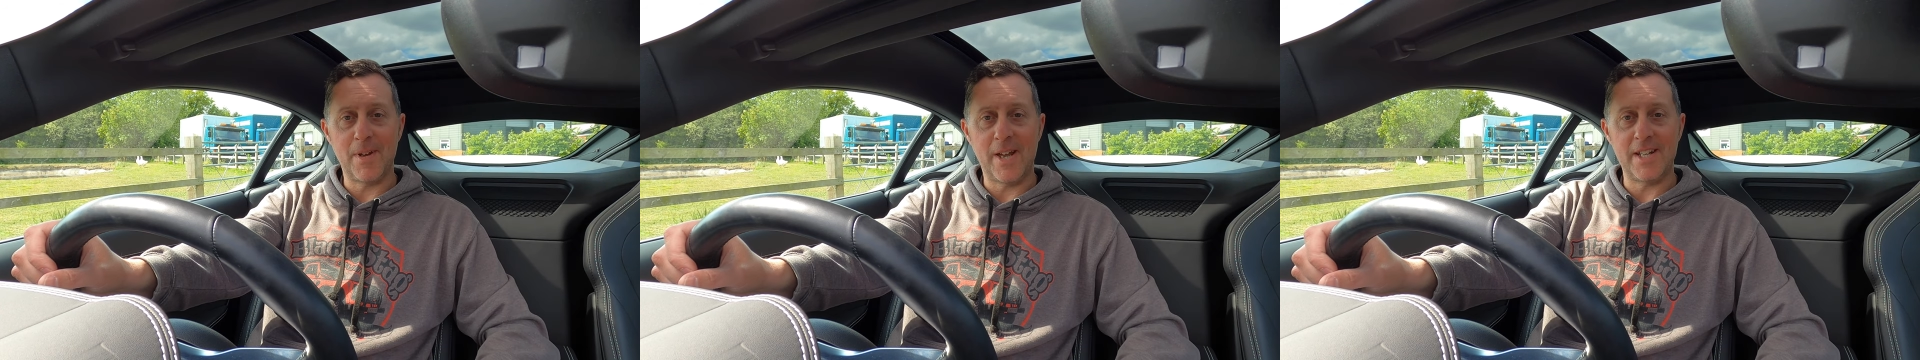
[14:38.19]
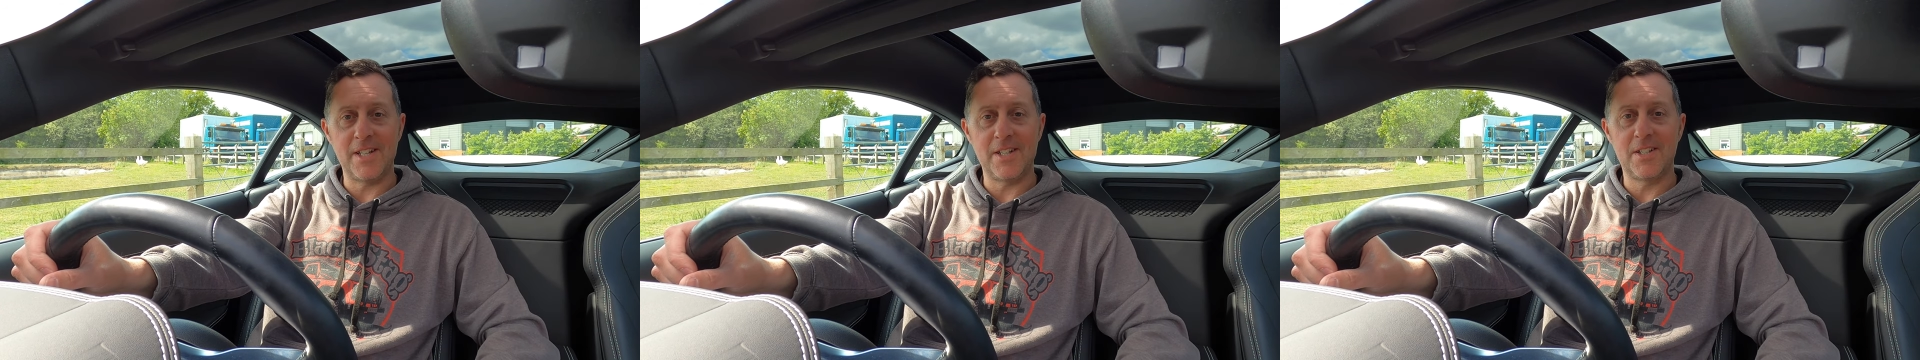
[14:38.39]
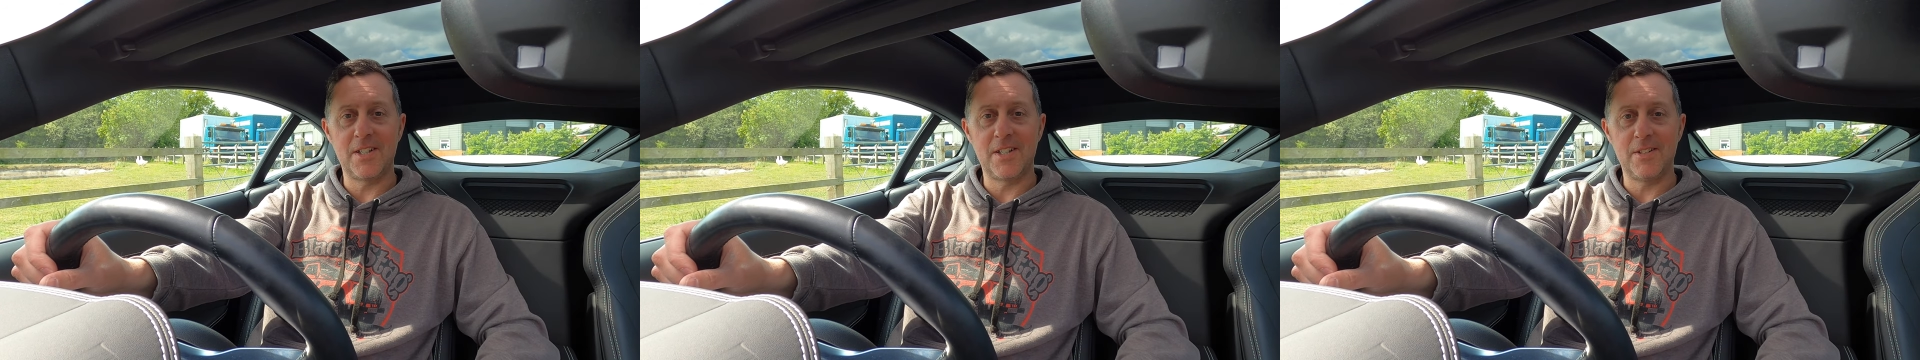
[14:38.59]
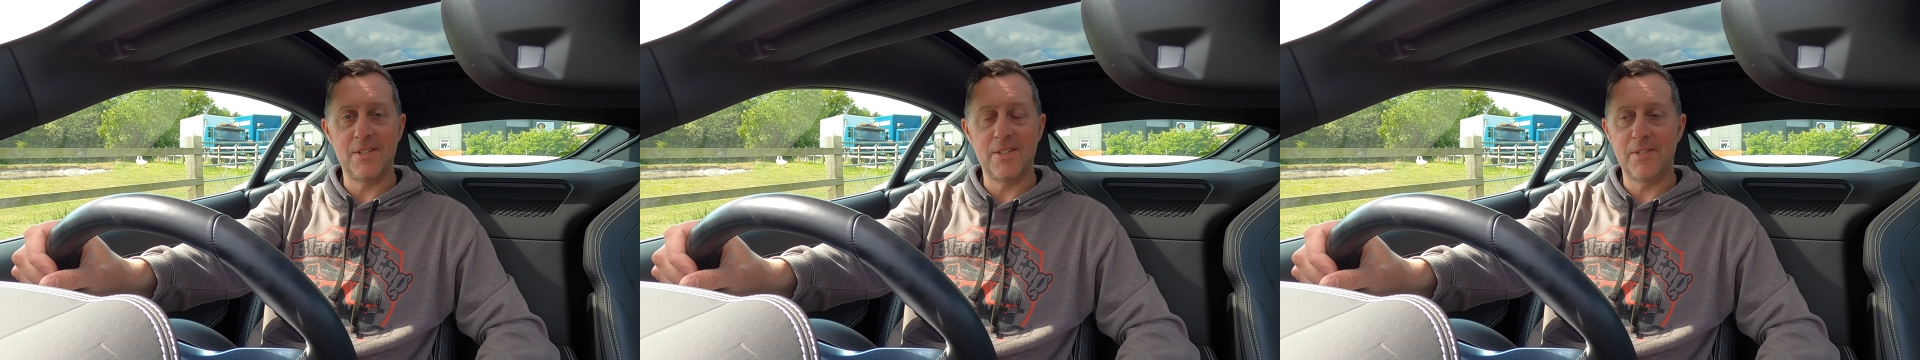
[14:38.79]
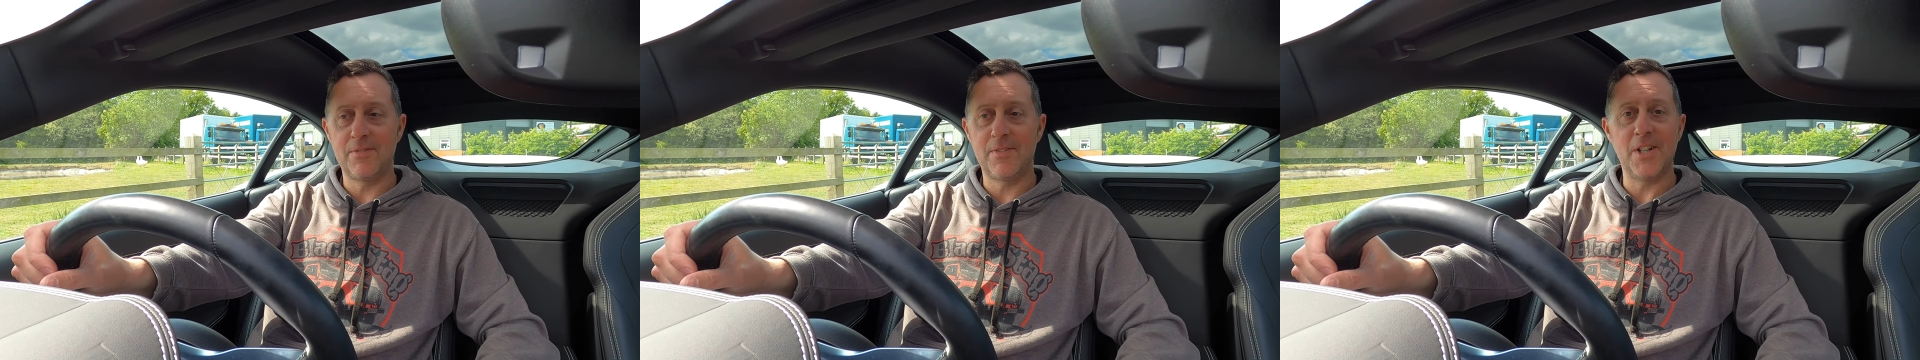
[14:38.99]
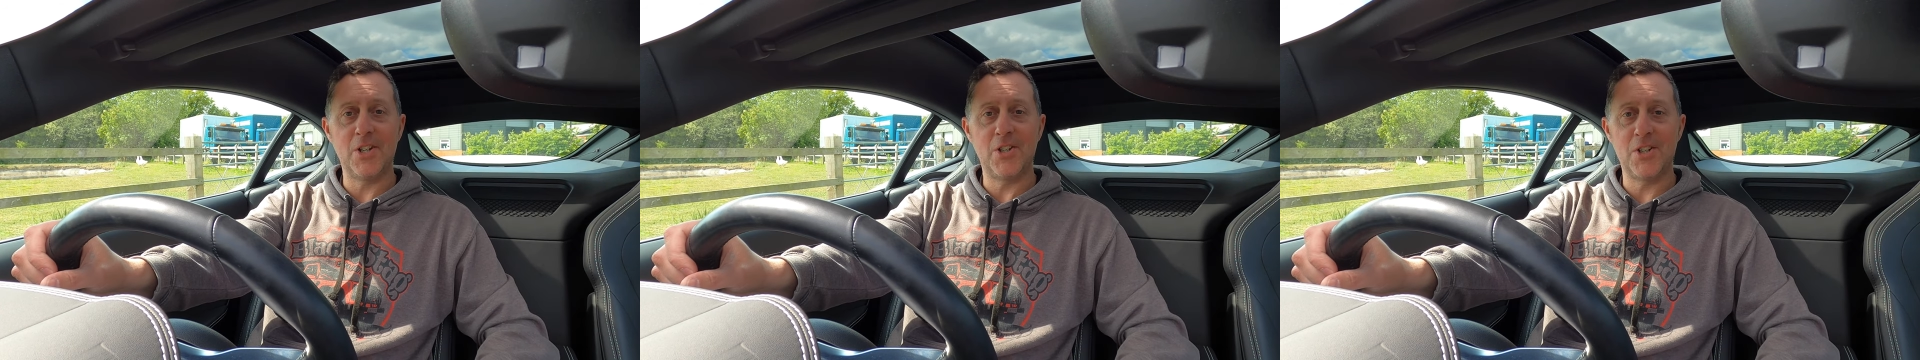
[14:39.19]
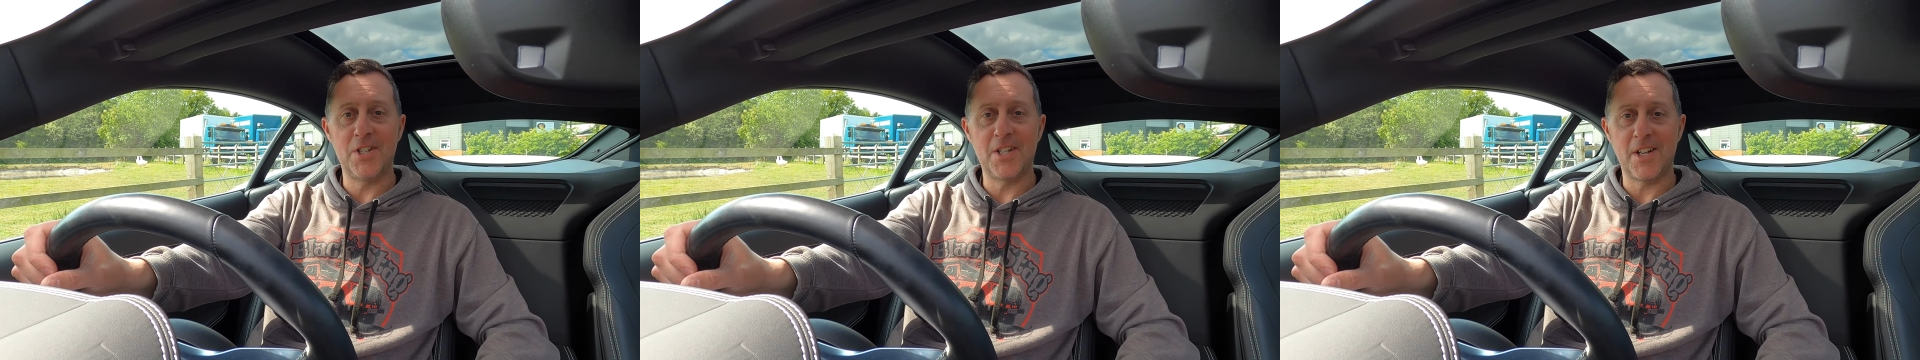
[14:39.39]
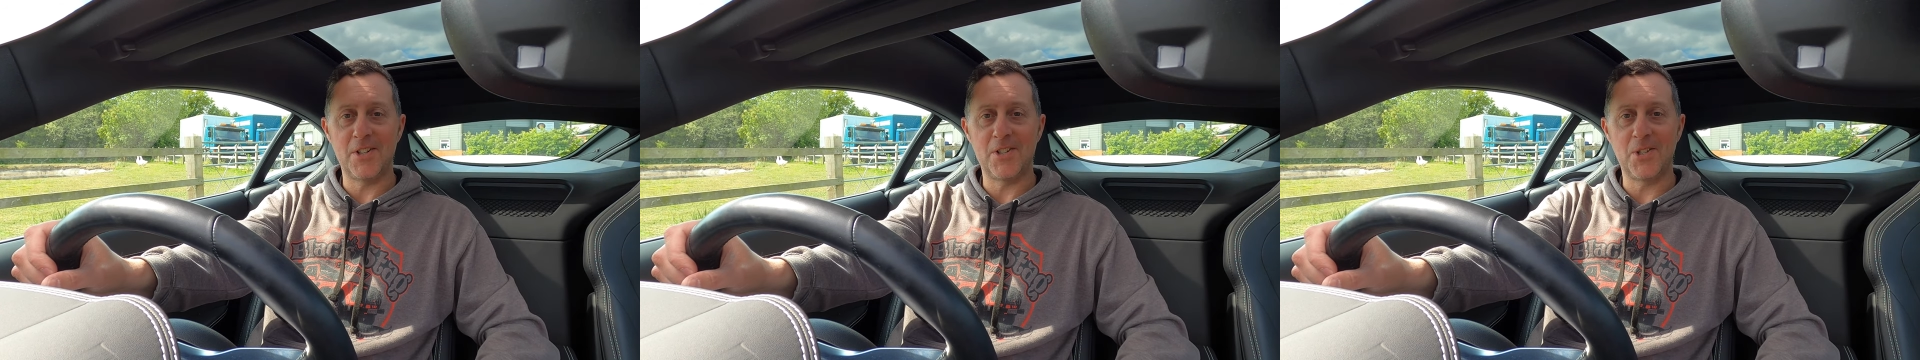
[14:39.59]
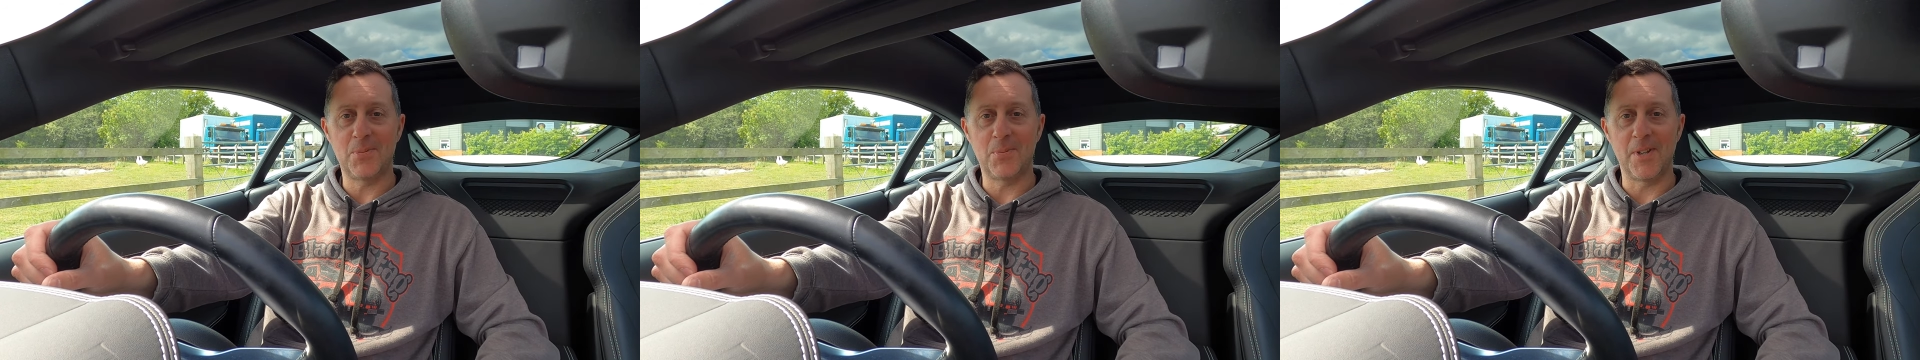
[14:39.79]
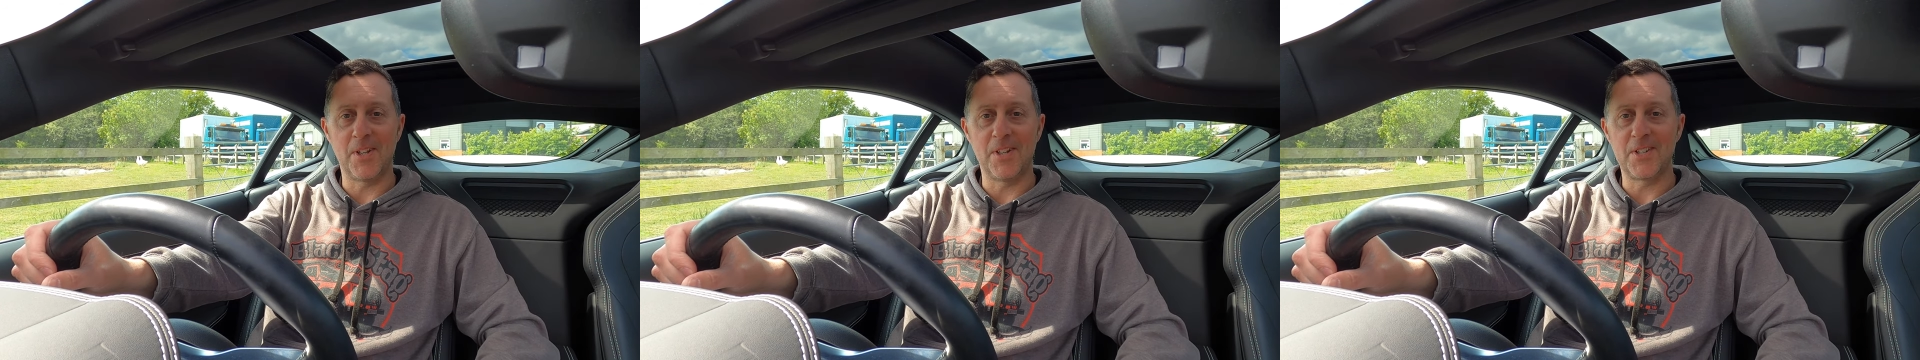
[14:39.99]
added to the finish and
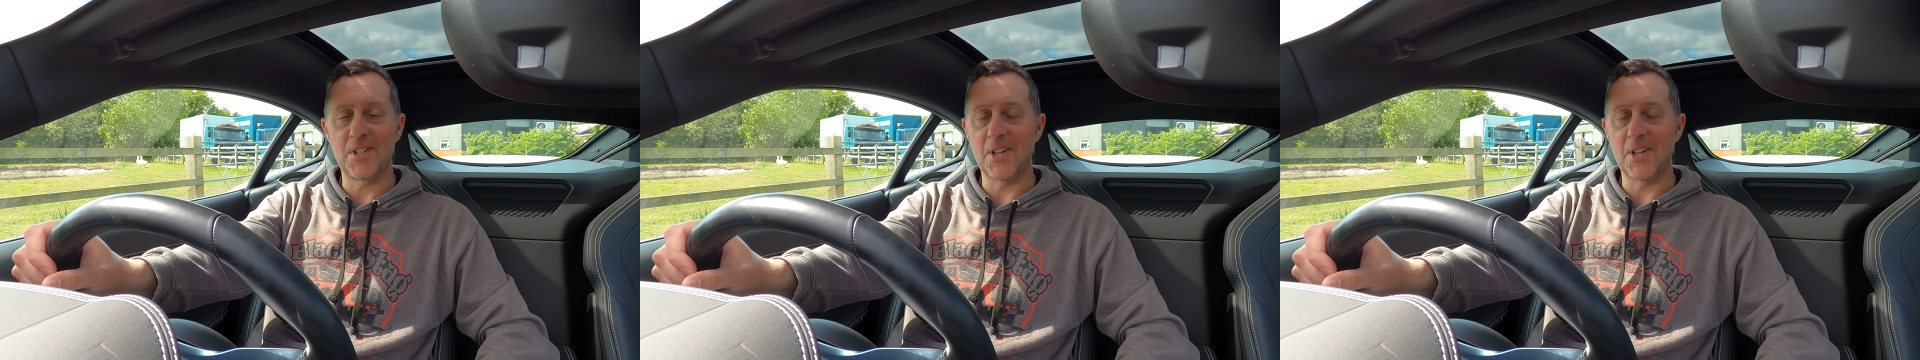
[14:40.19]
touches with it.